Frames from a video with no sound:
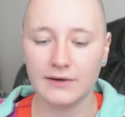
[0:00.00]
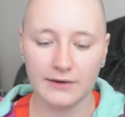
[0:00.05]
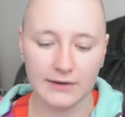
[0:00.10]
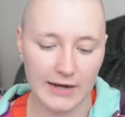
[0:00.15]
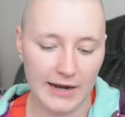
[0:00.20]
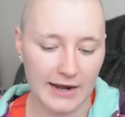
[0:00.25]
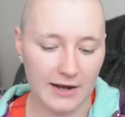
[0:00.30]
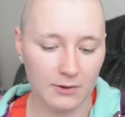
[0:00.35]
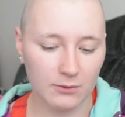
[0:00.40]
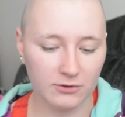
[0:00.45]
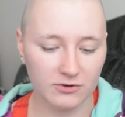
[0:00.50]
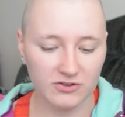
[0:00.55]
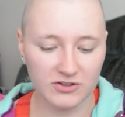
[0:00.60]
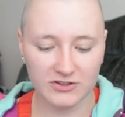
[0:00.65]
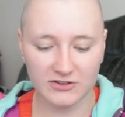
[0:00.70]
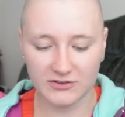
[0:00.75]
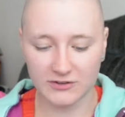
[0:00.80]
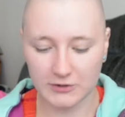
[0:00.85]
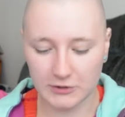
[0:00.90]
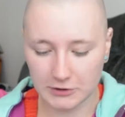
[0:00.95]
Now we'll
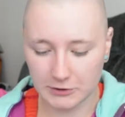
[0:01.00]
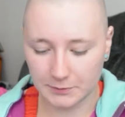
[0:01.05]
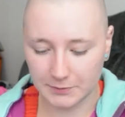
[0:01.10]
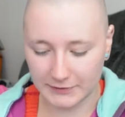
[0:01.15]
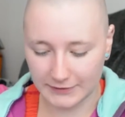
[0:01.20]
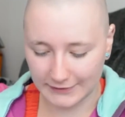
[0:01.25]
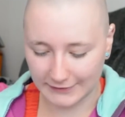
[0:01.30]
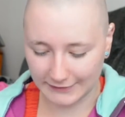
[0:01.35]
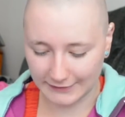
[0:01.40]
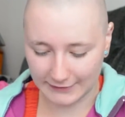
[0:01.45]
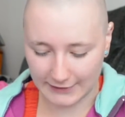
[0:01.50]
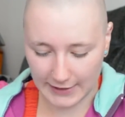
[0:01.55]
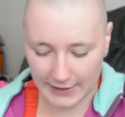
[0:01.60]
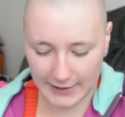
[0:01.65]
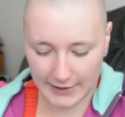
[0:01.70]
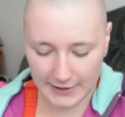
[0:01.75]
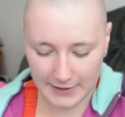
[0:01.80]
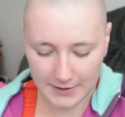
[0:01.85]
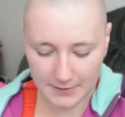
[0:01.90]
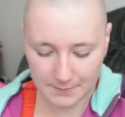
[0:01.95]
just open this
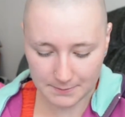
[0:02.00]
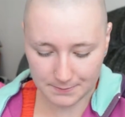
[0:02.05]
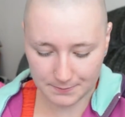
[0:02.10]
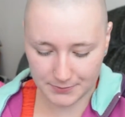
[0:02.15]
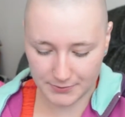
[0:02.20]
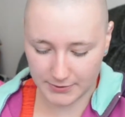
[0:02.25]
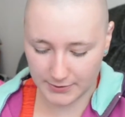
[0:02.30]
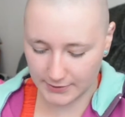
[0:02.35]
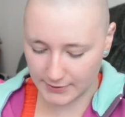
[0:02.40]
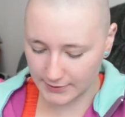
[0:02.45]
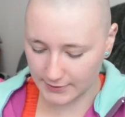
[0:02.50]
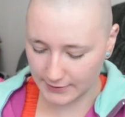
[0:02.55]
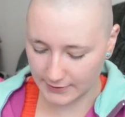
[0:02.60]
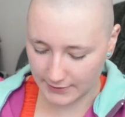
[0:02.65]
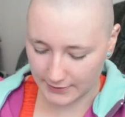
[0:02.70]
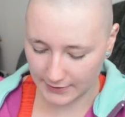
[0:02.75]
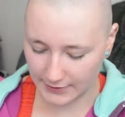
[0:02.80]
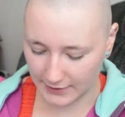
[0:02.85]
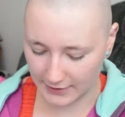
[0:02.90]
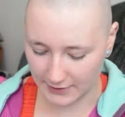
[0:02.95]
guy up
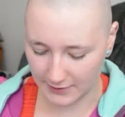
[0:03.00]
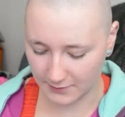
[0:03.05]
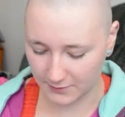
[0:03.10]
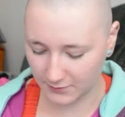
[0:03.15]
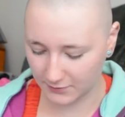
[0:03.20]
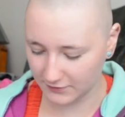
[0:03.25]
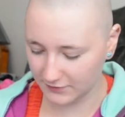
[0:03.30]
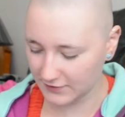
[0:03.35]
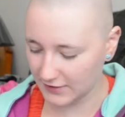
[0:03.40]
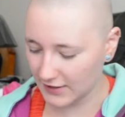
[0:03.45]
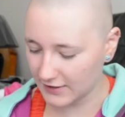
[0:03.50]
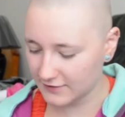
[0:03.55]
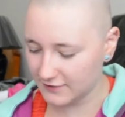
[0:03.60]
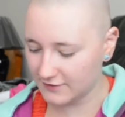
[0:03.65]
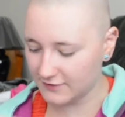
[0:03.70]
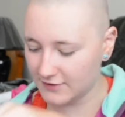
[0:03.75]
and we'll take